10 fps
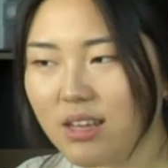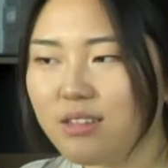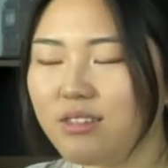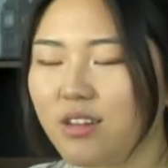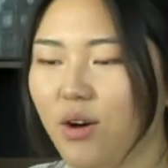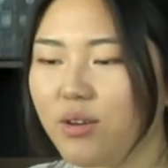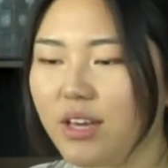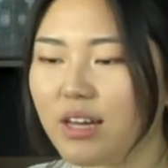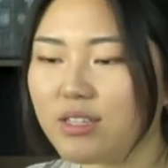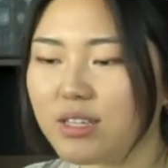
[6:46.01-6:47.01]
So
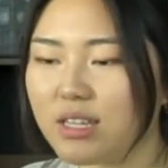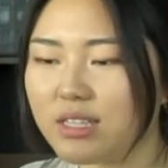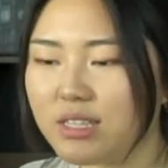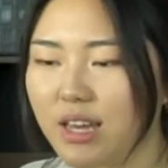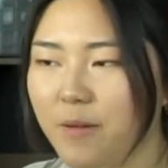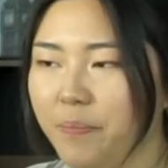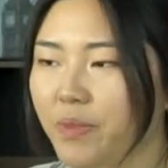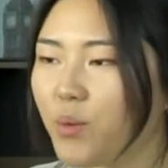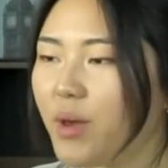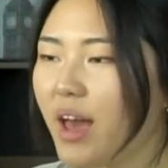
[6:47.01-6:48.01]
as you can see,
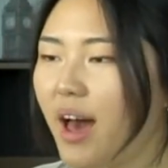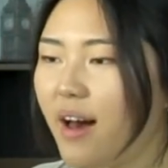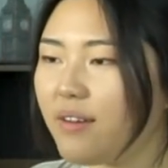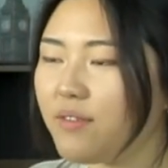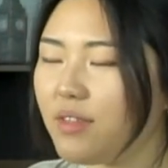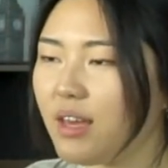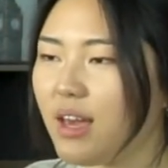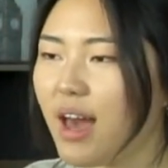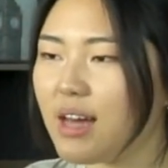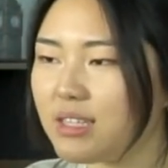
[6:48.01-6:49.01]
we have
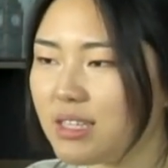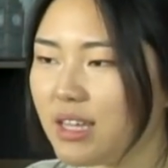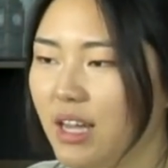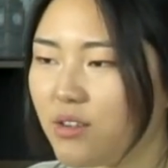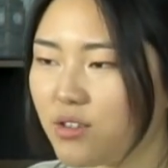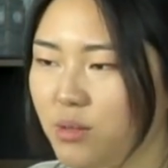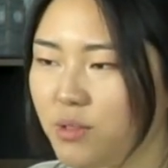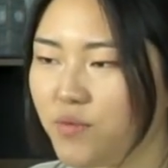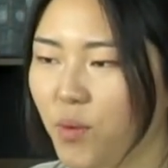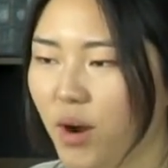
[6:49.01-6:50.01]
the acetate
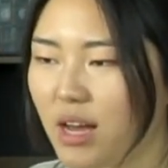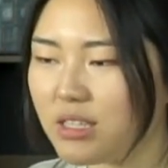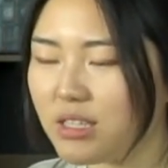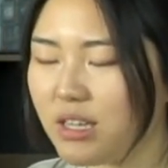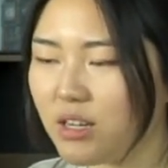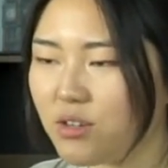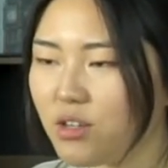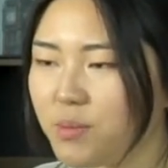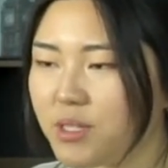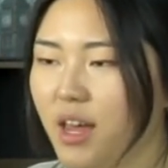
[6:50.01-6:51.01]
groups, 4 acetate
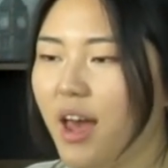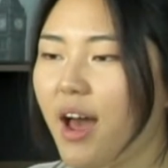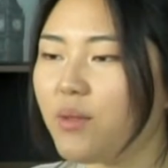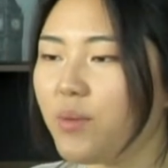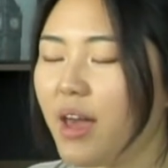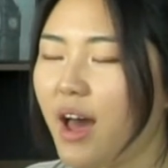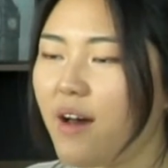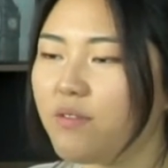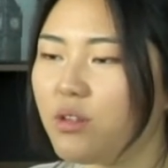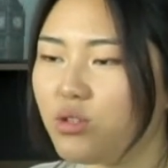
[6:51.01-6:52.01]
groups, and we
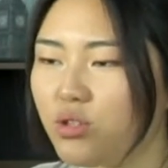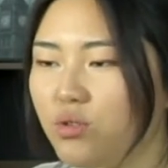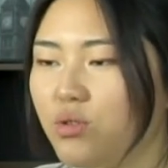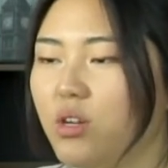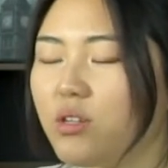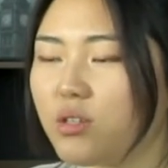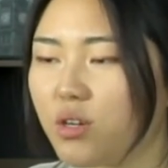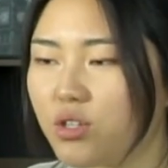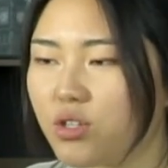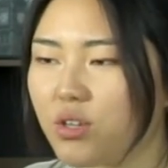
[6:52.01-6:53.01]
have the two
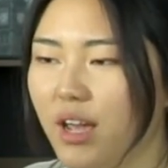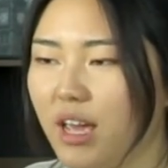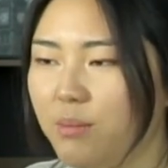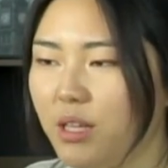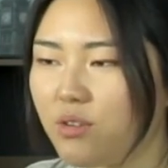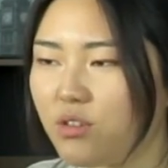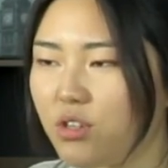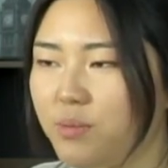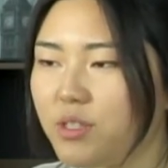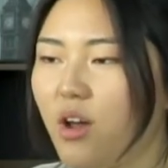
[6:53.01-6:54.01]
tertiary amine
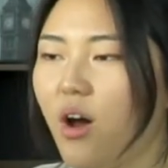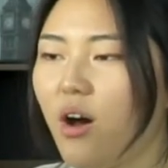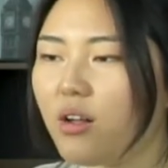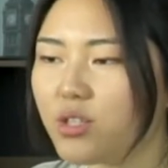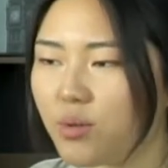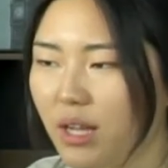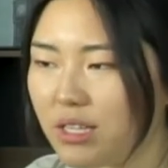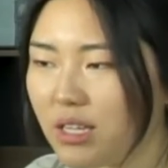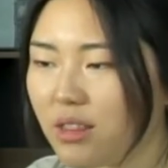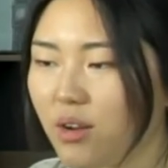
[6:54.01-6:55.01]
groups all
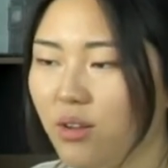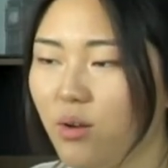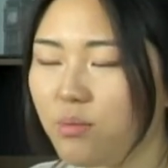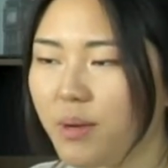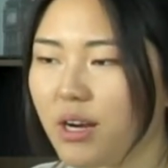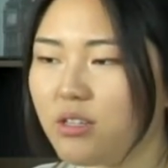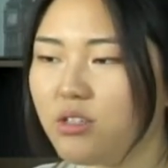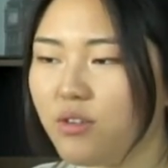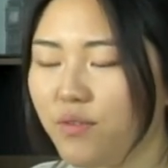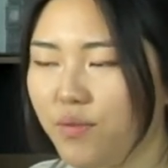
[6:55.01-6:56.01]
donating their lone pairs
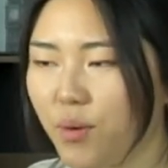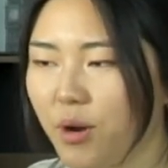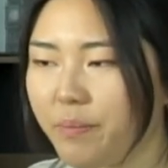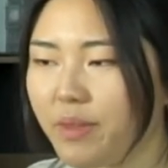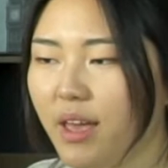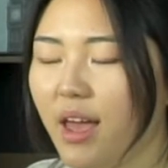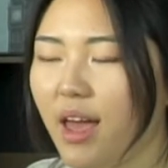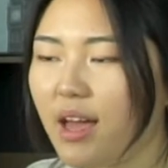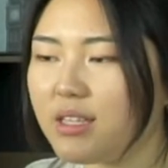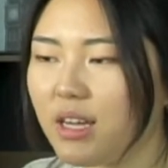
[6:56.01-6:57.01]
to form
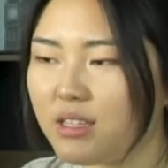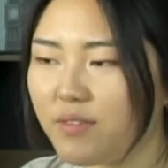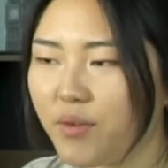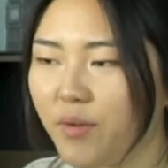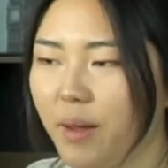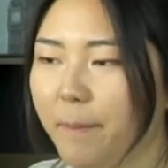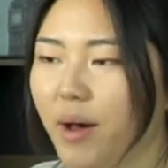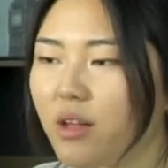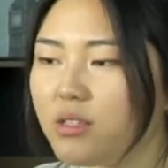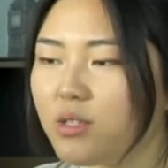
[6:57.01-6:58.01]
a dative covalent
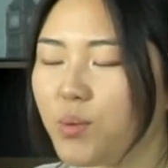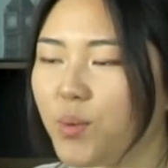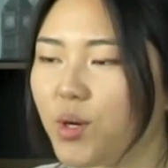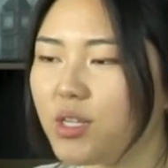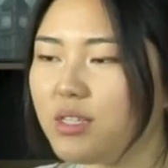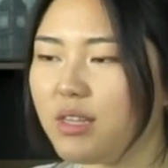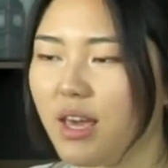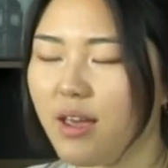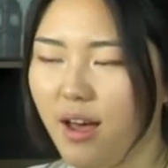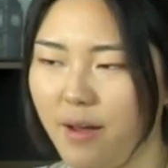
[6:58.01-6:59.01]
bond towards
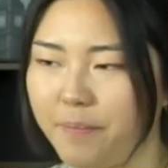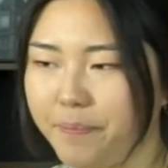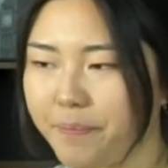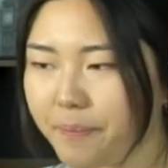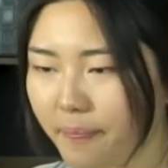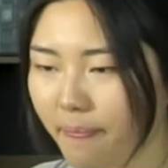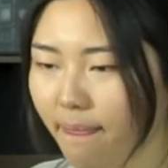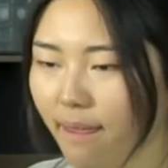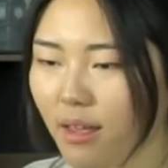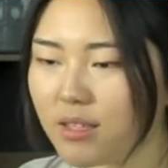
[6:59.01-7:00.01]
the
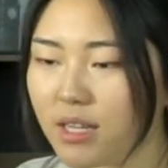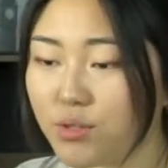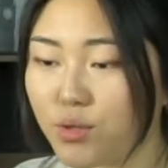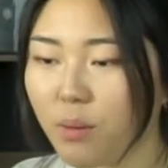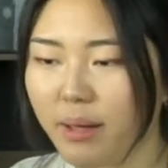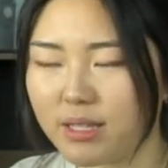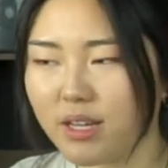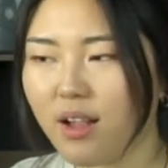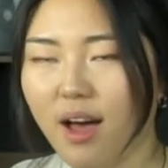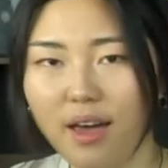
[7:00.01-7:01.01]
central
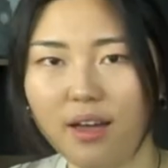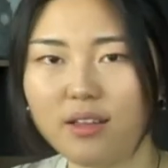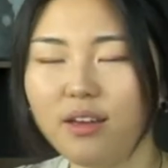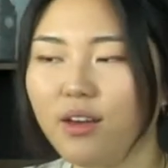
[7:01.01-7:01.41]
metal ion.